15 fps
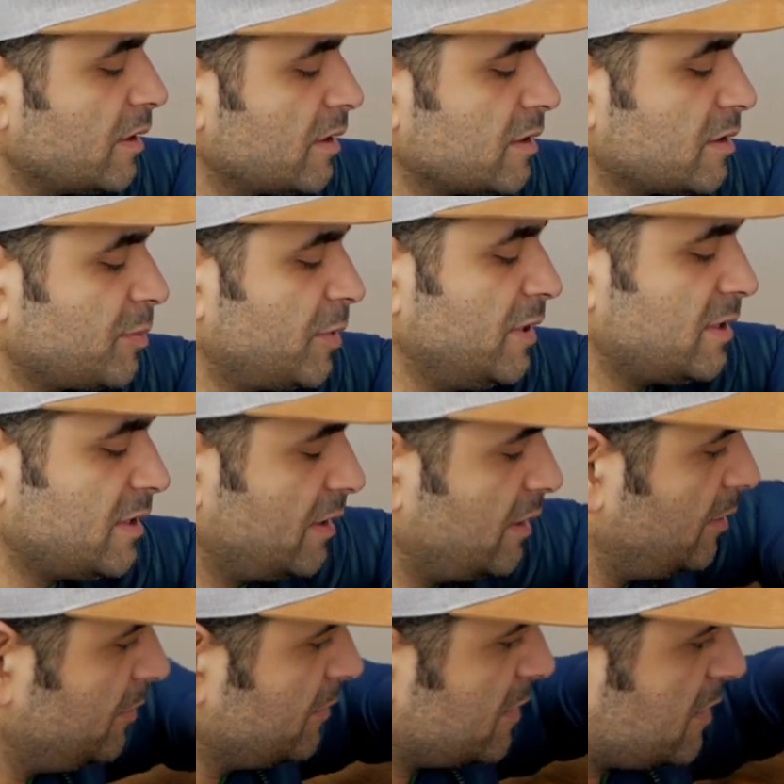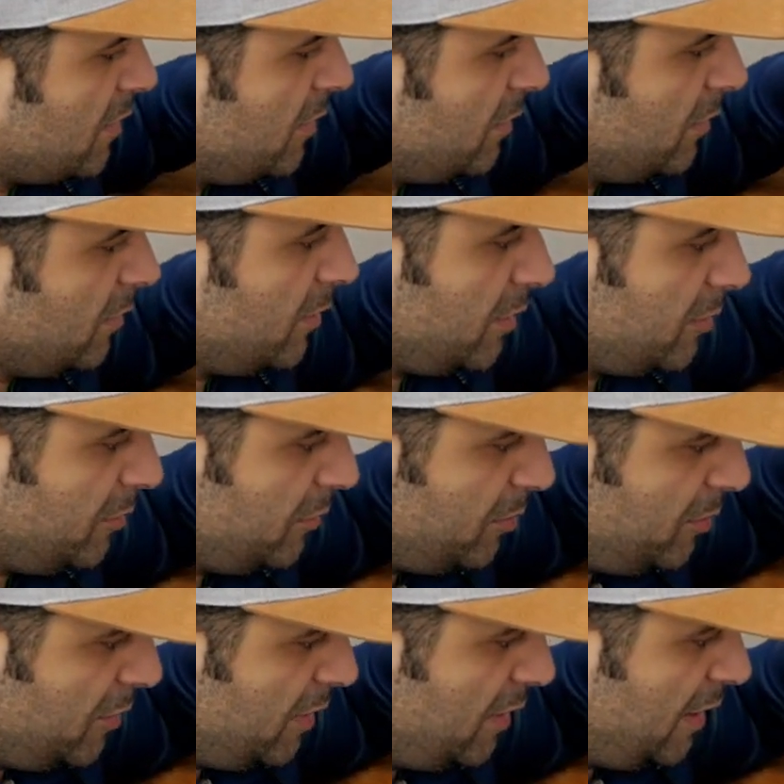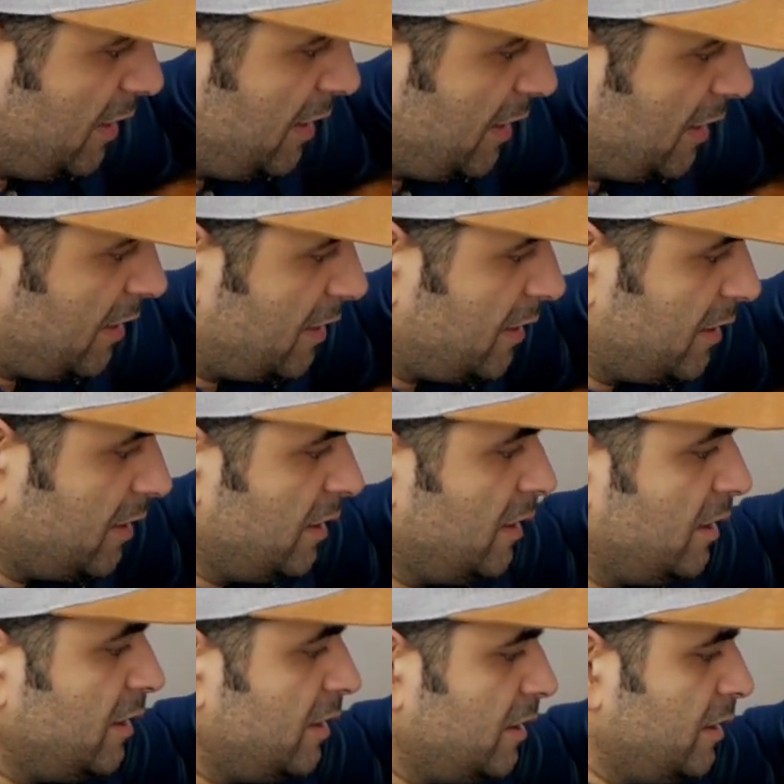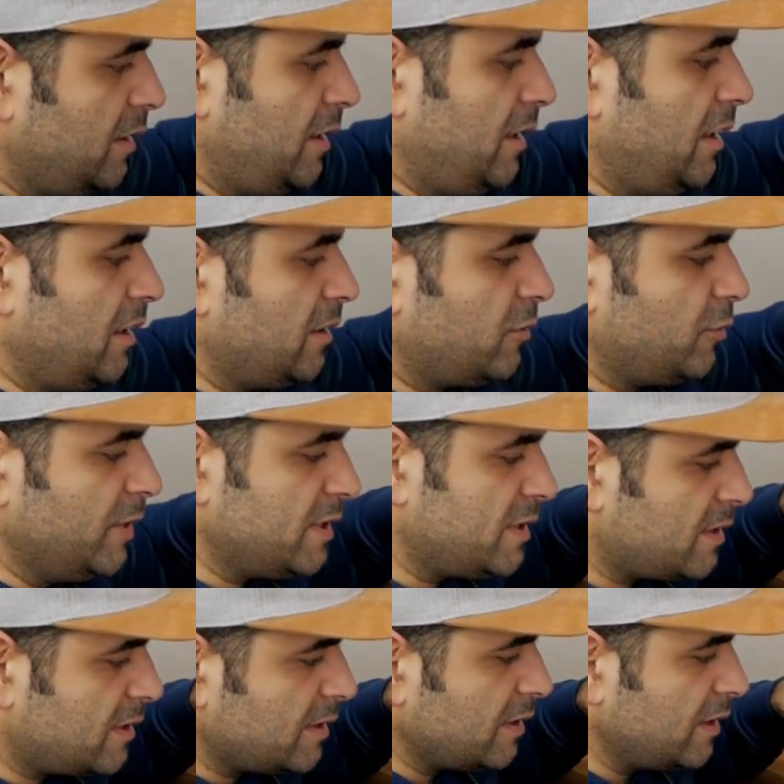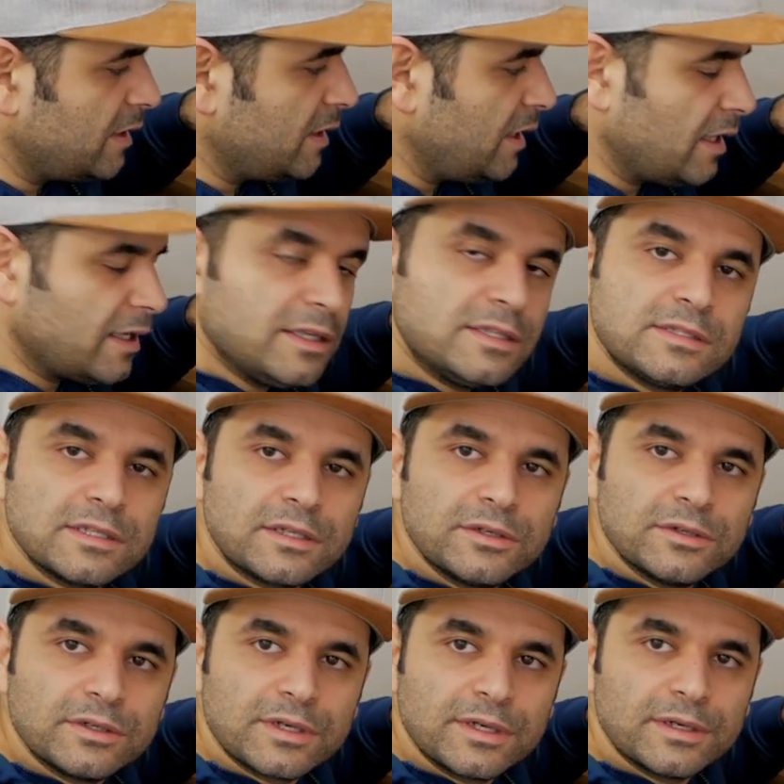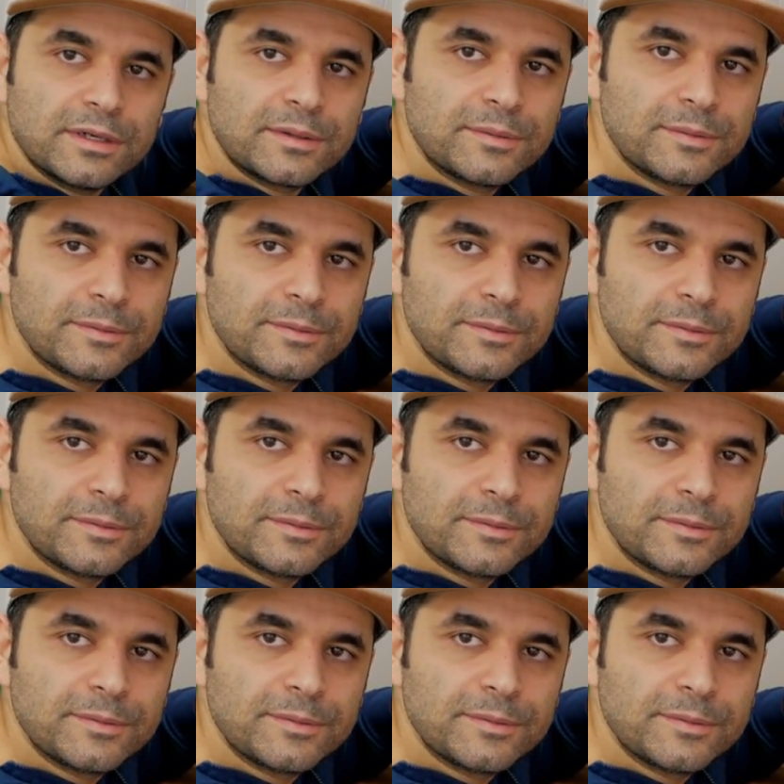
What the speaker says: sprints in them, so you would put it in here and twist, and it's secured here.